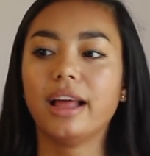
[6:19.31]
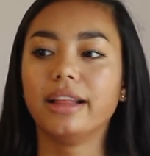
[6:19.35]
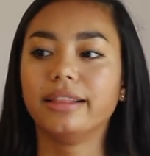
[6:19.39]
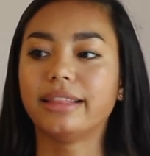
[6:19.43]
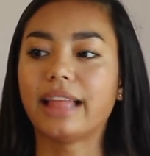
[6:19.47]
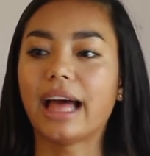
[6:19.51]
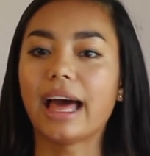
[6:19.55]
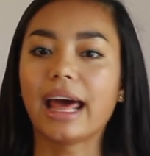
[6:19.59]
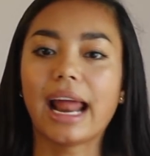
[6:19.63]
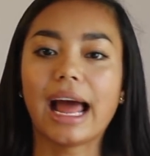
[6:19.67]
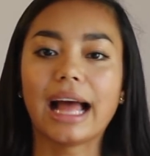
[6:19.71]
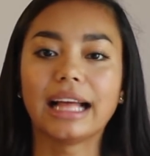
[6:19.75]

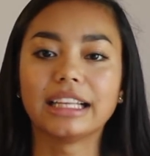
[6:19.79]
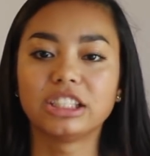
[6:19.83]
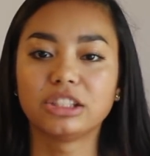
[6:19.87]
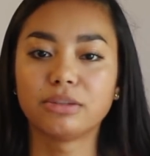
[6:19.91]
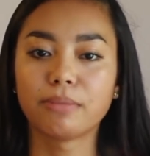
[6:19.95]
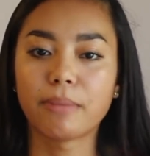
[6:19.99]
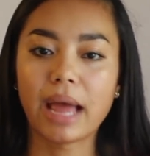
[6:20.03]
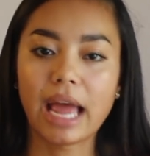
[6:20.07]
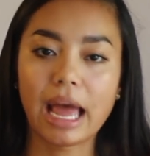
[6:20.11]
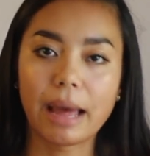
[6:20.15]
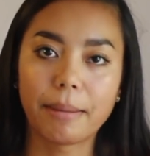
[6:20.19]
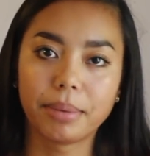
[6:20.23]
That adds to
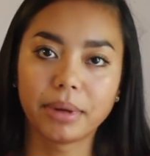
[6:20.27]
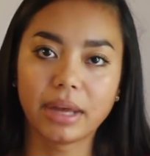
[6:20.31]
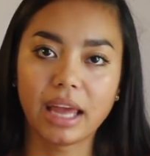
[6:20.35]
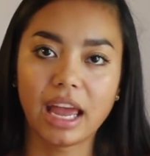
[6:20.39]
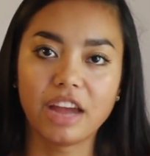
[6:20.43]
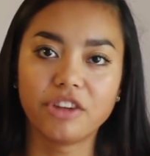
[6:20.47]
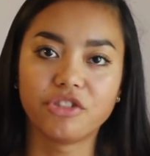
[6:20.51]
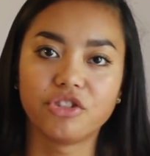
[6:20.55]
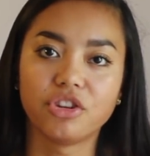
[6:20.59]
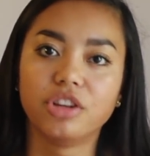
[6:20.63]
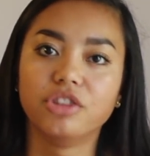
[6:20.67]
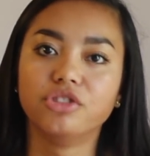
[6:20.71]
my
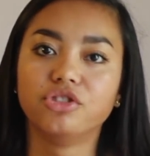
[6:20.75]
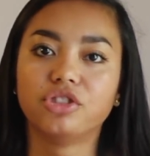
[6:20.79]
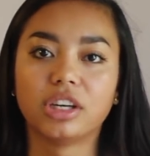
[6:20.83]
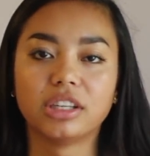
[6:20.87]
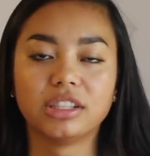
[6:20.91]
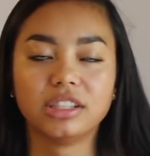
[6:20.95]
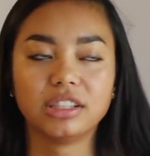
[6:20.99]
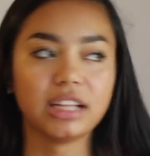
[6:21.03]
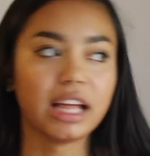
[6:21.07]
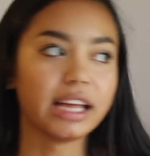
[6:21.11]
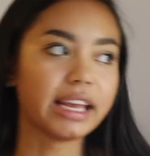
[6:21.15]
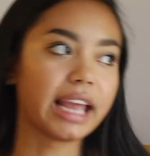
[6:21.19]
application
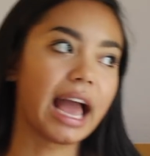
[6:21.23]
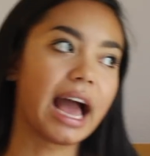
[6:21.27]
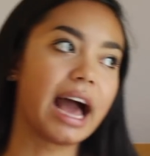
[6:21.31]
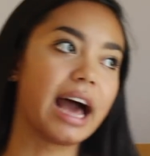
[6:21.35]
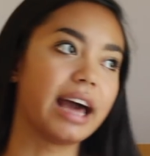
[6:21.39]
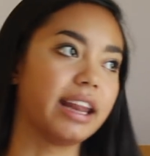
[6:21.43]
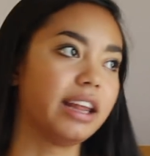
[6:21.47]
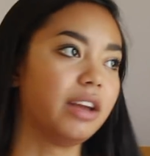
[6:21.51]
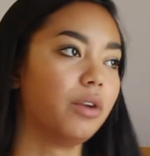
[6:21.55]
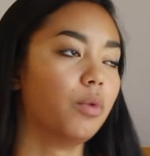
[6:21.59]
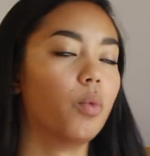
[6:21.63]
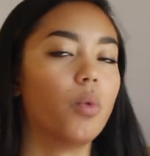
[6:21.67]
just like
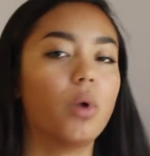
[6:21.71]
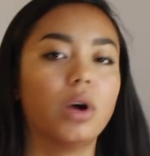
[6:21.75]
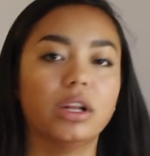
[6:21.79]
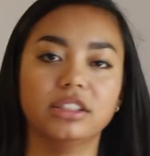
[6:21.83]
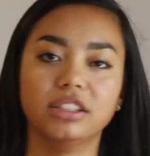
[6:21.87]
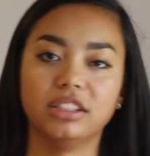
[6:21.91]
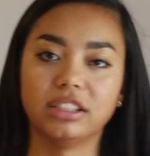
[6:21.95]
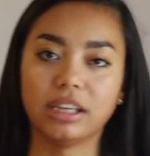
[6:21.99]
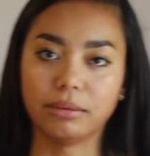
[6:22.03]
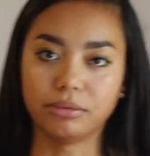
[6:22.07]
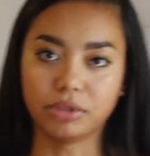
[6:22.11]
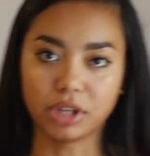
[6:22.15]
adding one
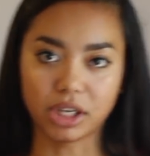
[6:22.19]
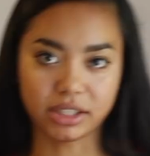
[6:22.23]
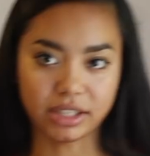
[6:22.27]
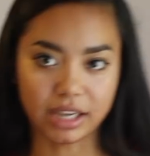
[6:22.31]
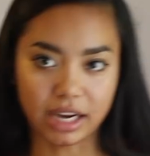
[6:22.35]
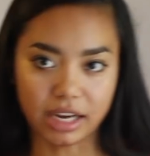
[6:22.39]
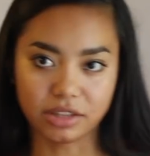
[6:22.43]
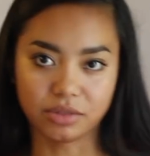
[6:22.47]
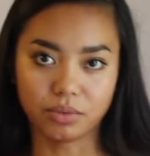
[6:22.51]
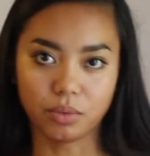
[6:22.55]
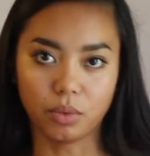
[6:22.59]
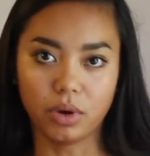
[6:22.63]
subject
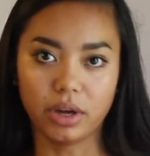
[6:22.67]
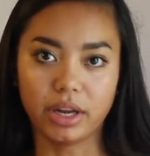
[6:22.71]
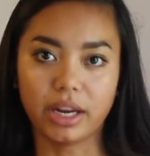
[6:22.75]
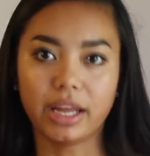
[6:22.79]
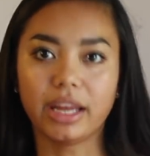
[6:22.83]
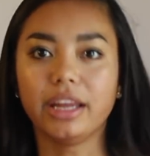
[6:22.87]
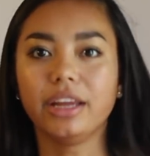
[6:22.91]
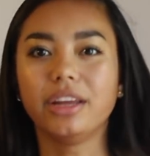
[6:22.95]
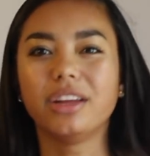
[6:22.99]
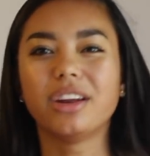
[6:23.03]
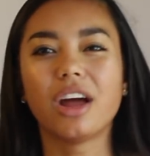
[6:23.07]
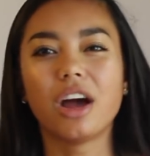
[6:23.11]
test would.
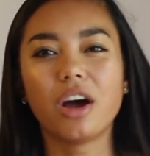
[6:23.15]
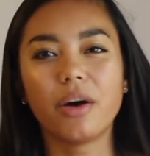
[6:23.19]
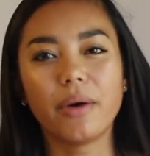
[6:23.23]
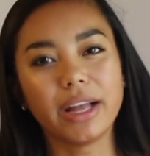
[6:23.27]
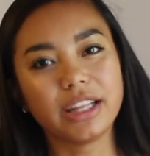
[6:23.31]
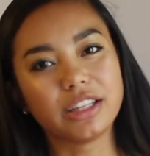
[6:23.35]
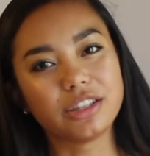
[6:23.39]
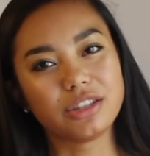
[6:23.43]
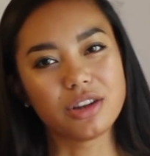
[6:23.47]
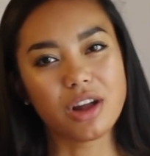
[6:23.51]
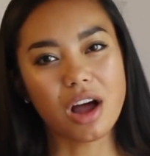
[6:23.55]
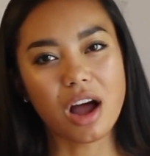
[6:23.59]

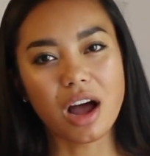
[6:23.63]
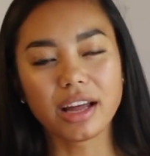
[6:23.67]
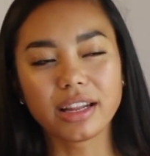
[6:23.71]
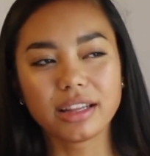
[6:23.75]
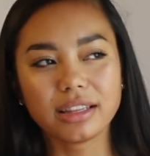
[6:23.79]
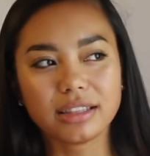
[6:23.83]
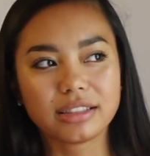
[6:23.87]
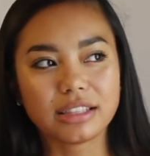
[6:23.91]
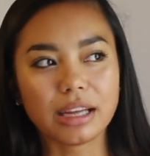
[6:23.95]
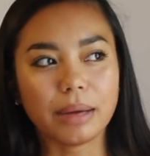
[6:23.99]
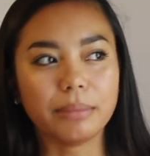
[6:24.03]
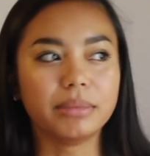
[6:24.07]
It's
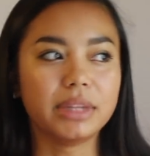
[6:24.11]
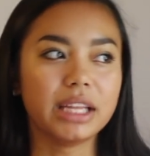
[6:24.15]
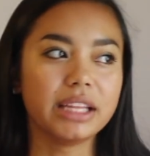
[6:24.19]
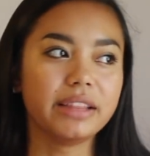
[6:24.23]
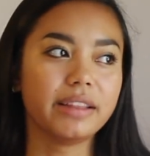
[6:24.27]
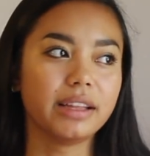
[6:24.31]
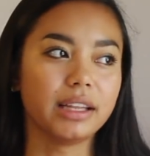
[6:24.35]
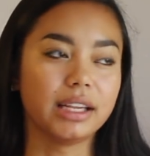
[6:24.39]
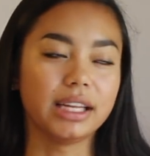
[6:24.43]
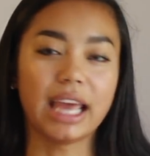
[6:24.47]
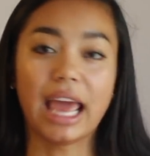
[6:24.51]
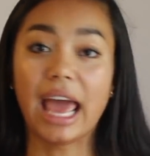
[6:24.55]
not something
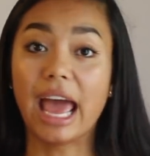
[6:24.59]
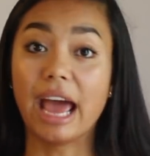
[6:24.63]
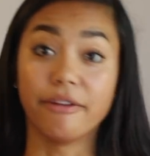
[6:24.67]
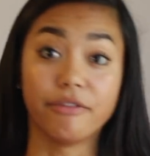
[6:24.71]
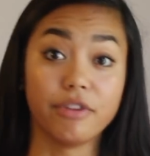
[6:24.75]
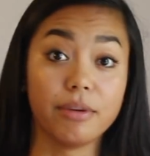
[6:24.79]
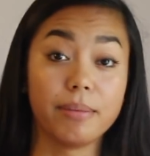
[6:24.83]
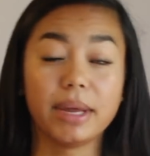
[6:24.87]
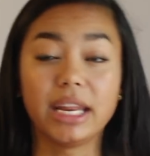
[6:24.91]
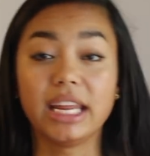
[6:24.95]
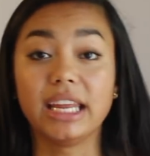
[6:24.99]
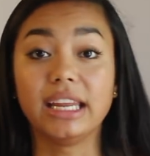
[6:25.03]
that like
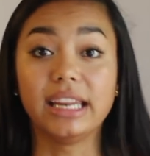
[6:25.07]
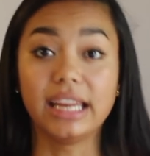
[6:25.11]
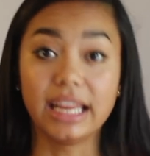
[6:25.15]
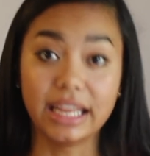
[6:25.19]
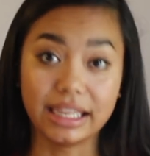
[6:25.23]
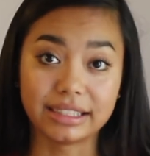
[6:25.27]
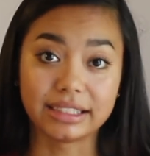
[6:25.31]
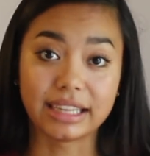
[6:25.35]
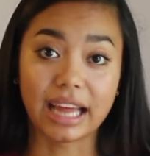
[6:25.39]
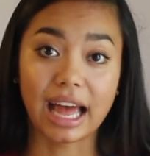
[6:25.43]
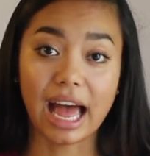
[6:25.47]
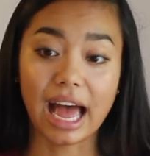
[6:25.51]
everybody
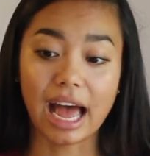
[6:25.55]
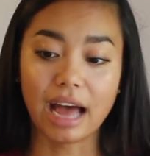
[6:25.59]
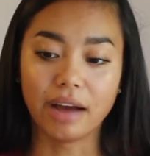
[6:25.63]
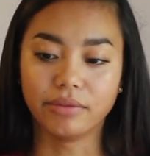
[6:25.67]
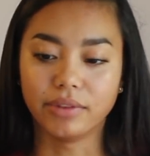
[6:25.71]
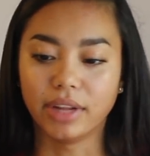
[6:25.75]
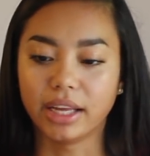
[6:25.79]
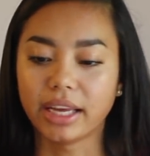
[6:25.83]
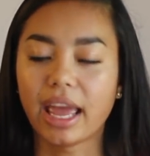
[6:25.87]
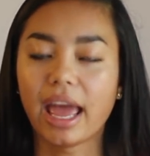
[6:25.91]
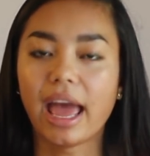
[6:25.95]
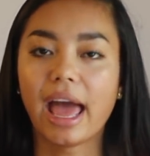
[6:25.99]
needs to
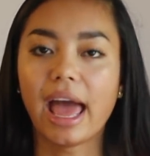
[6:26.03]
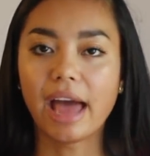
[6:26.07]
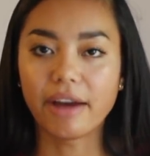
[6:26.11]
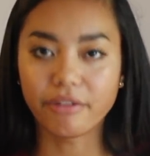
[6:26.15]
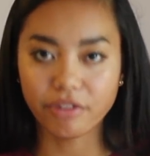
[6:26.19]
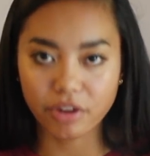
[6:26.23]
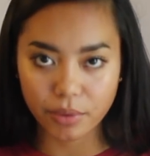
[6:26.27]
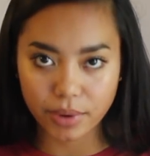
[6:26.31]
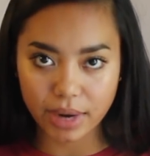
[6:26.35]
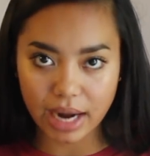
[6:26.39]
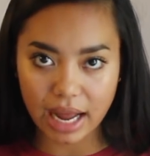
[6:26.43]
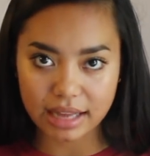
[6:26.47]
have. Like
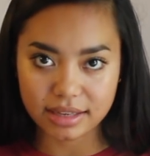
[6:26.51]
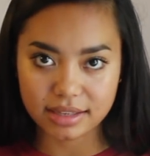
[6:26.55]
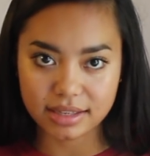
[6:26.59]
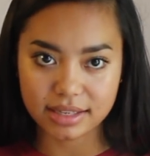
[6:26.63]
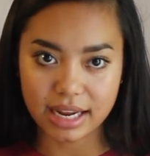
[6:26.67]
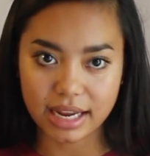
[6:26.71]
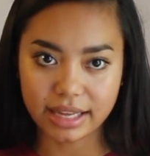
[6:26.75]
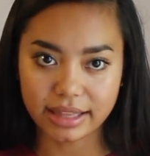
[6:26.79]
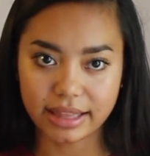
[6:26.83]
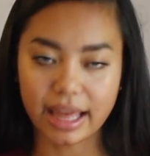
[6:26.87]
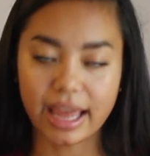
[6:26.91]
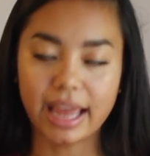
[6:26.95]
everyone has to
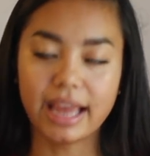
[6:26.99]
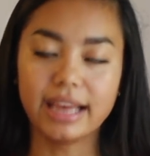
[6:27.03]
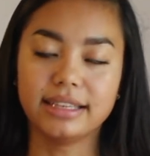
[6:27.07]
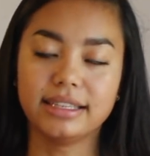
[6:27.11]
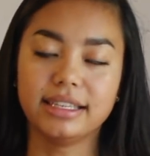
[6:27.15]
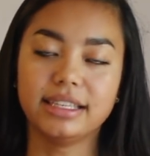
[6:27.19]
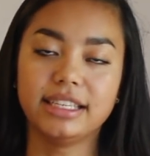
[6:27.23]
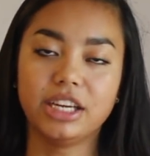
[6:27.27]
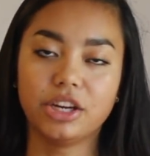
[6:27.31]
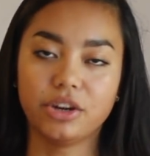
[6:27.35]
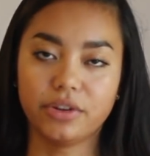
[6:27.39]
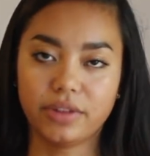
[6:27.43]
take the
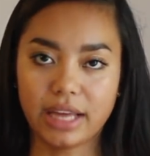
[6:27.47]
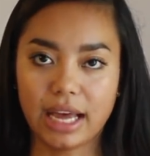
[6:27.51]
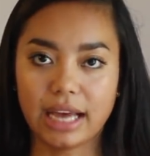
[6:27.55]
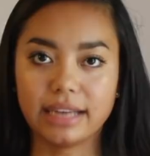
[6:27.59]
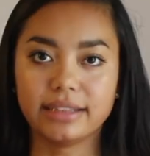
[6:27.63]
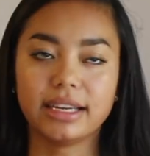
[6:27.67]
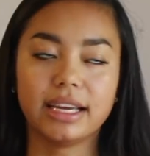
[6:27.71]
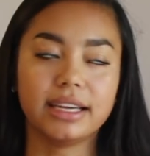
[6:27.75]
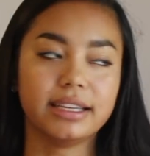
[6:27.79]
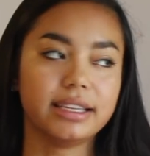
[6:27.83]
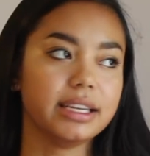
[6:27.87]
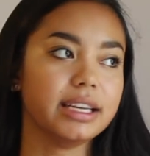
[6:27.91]
ACT or the
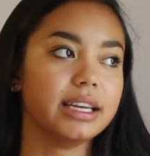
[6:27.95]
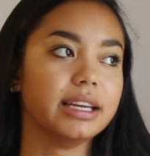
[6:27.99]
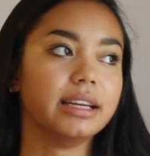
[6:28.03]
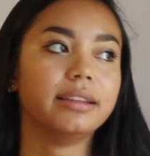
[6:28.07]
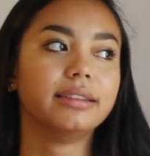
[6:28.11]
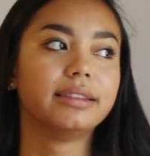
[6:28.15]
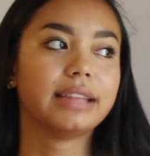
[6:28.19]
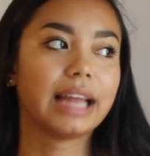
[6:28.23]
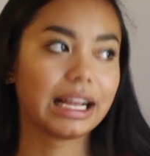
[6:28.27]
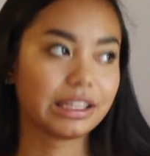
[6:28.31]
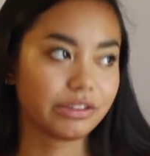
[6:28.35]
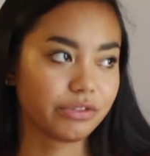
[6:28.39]
SAT.
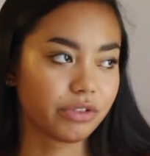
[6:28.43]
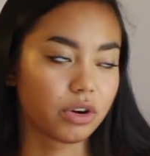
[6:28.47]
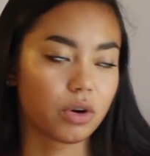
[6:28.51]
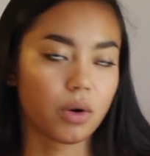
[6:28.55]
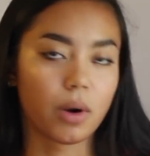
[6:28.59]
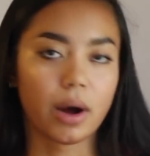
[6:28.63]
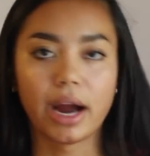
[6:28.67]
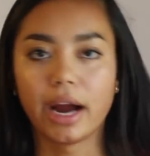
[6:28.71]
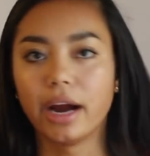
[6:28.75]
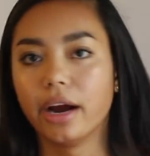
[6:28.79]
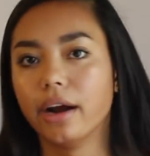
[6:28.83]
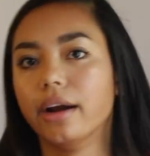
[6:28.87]
That's
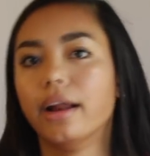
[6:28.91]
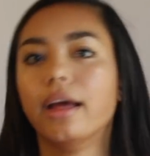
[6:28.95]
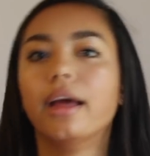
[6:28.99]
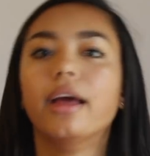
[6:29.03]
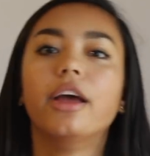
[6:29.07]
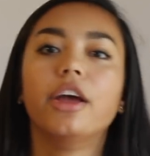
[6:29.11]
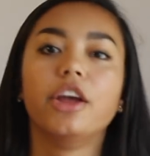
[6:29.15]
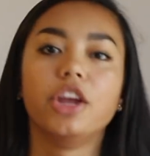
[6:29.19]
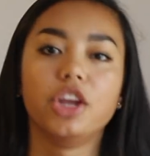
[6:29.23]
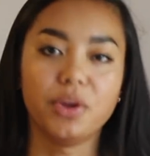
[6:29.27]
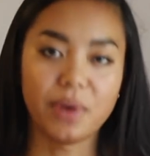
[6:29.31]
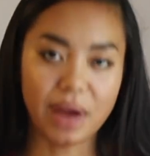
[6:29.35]
required.
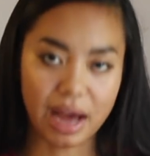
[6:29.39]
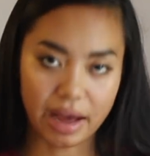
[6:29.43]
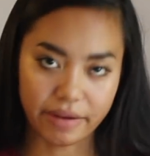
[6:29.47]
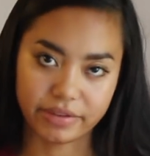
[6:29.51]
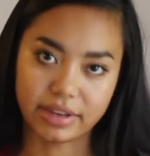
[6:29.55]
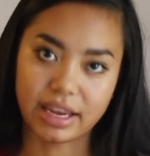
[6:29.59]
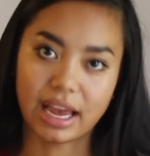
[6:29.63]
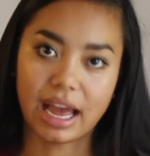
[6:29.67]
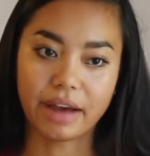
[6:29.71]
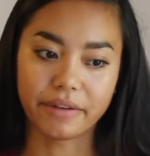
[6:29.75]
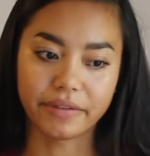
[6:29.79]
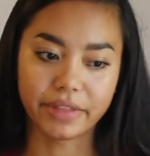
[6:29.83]
You have
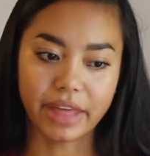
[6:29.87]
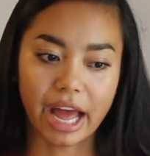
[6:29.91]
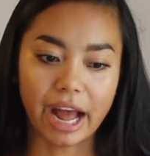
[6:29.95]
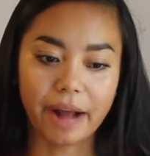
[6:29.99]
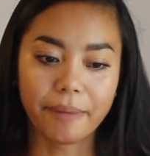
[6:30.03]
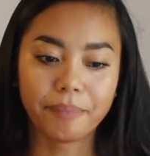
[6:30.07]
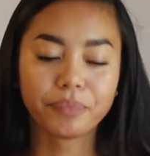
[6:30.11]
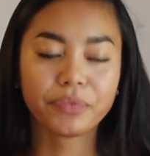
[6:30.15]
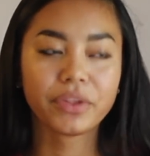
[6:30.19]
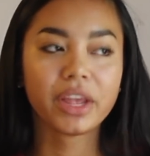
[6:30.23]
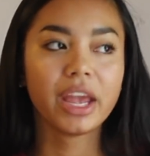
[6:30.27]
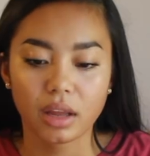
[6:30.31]
to have
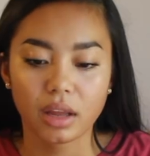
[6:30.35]
that.